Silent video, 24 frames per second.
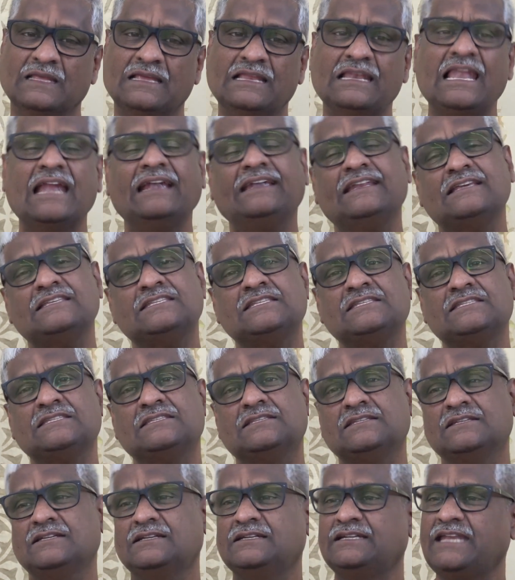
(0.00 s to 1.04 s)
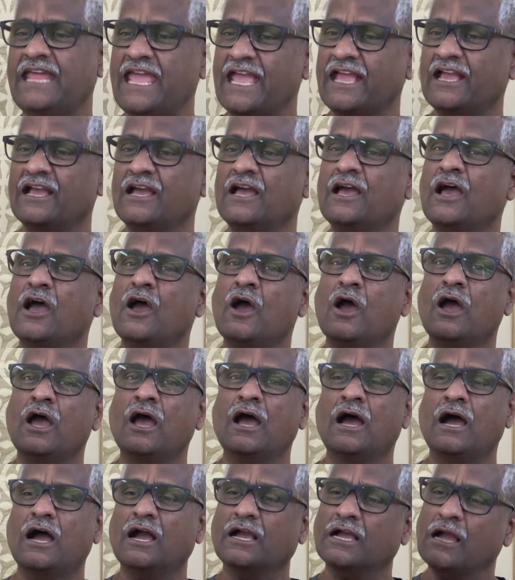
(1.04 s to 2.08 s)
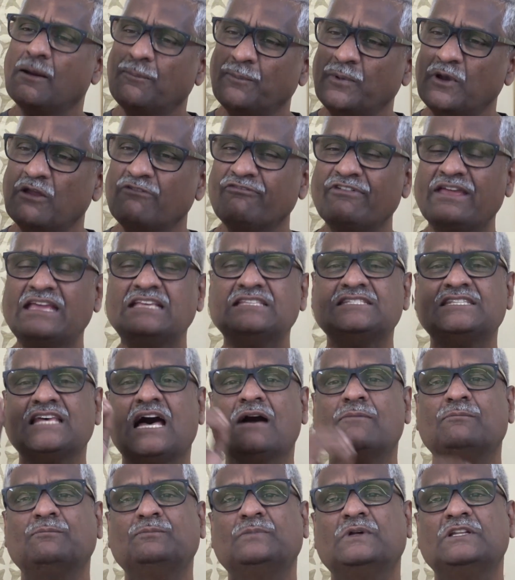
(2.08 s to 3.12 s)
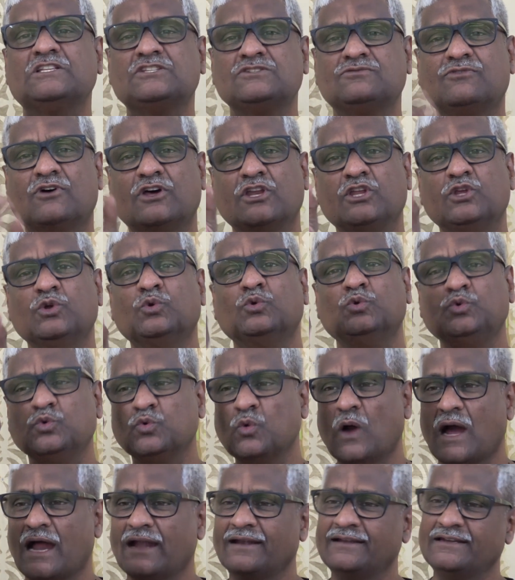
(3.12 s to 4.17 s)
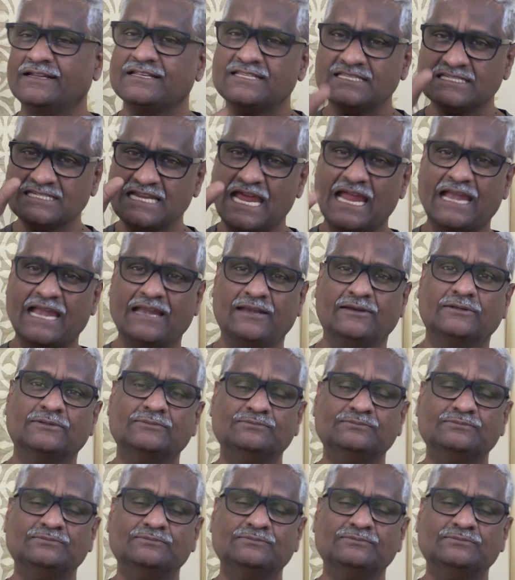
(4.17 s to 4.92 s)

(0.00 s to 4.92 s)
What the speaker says: Let us take a couple of examples for you to understand.